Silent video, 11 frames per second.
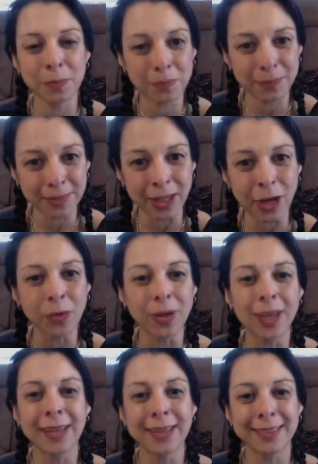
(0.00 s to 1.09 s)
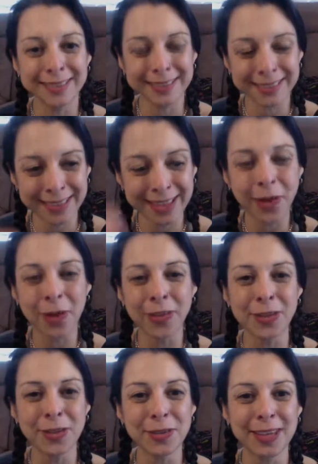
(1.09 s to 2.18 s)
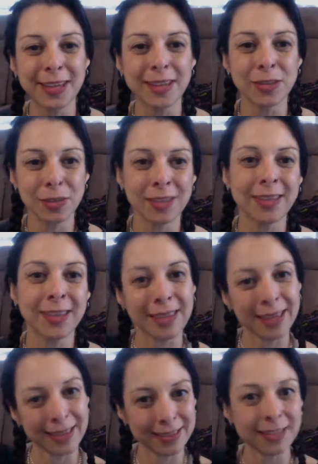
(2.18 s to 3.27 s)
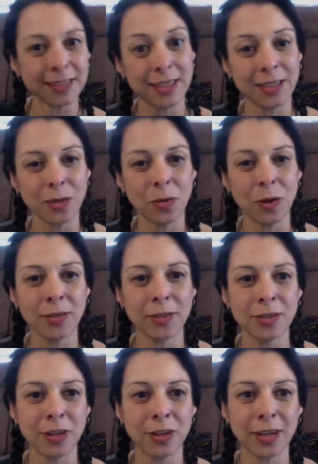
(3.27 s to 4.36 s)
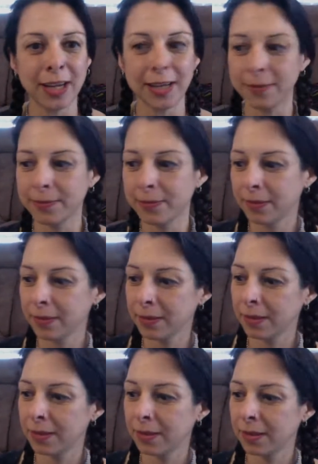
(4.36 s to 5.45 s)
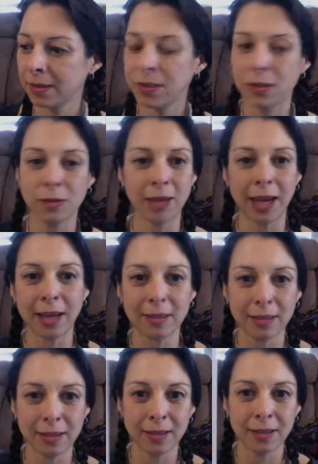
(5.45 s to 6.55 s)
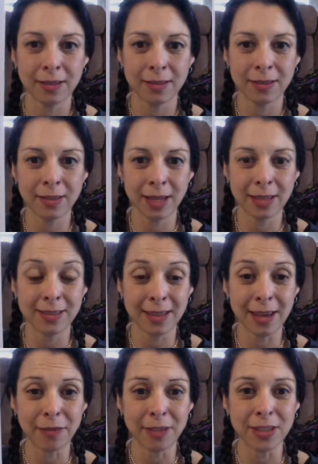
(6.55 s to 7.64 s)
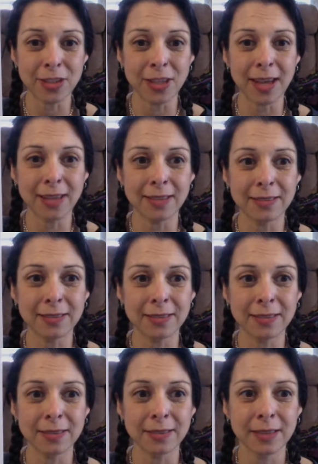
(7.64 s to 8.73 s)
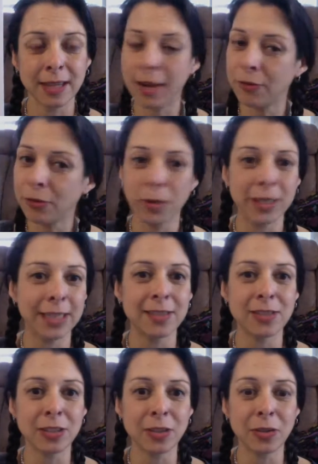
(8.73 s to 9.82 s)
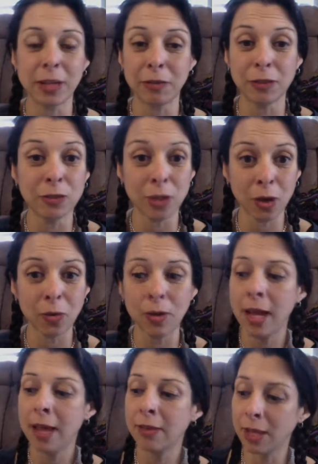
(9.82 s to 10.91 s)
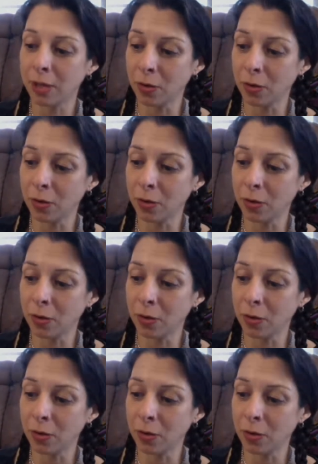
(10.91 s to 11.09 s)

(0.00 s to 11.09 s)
you know, get all the new things so that then they can continue on the journey to that, to get to that finish line. And everyone needs to do it. If you don't, then you